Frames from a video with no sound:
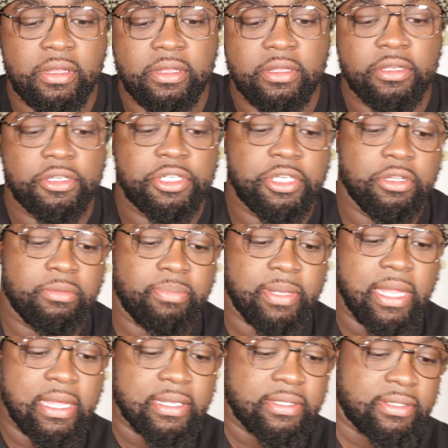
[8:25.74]
your Shield
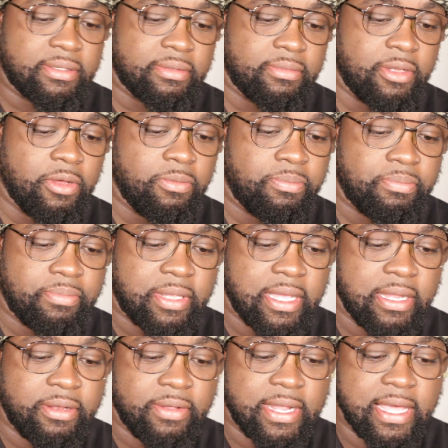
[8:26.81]
Plus. Nope,
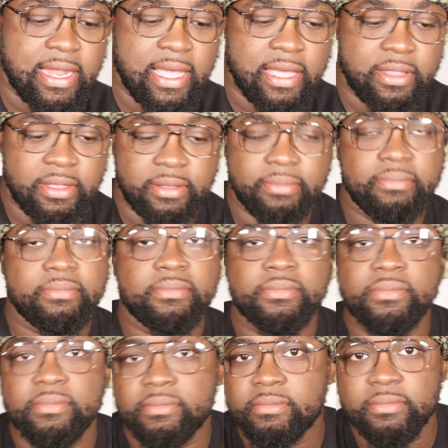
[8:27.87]
can't do that either.
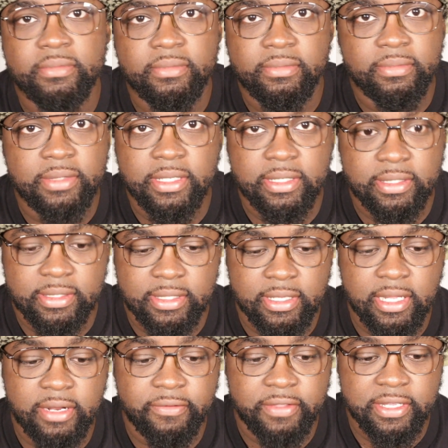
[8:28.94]

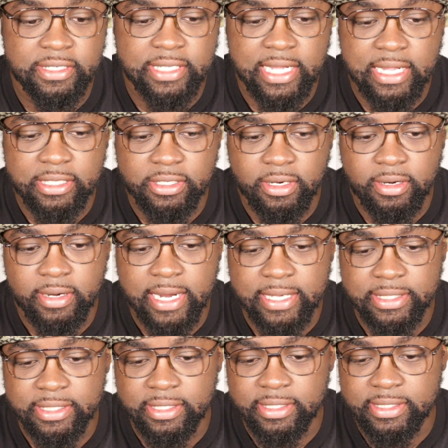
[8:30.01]
None of these dots are
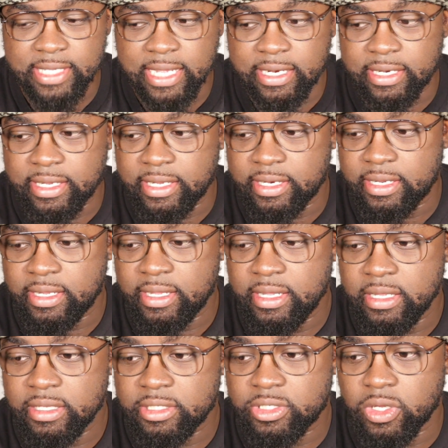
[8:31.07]
actually sighted in,
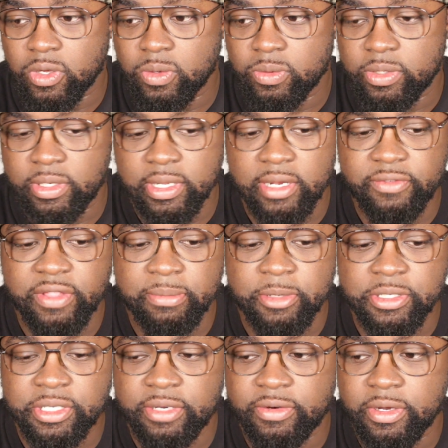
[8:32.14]
so none of them
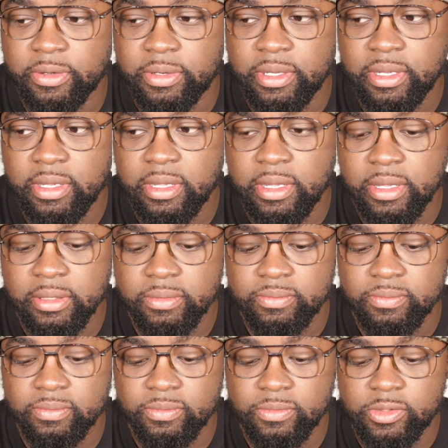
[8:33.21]
are zeroed.
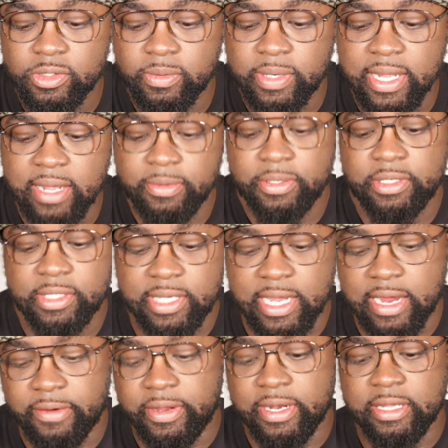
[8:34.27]
So now we're just
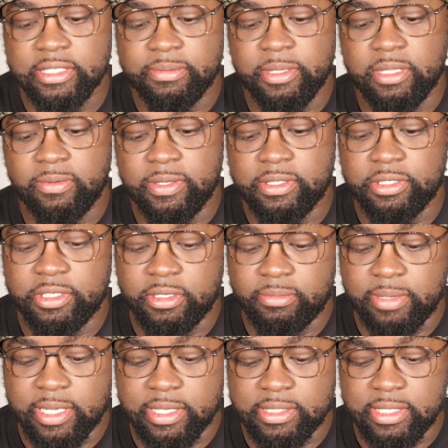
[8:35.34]
carrying our Smith & Wesson Shield
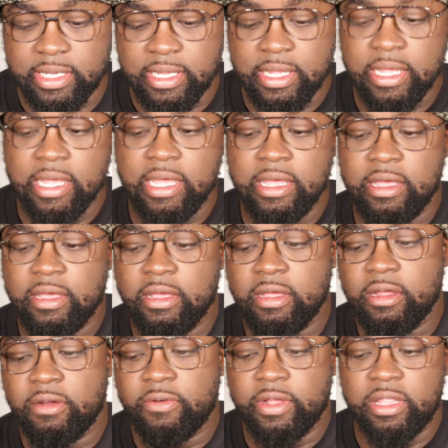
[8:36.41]
Plus.
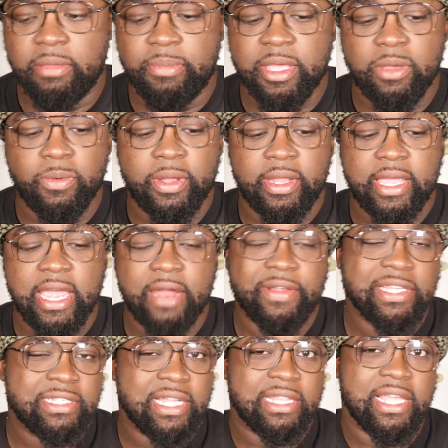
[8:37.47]
Really big winter carry.
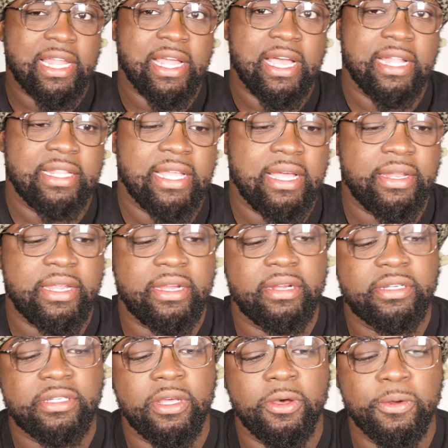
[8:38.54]
It's not that hot down here,
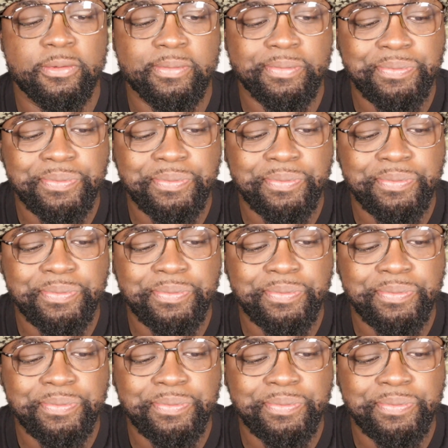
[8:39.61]
so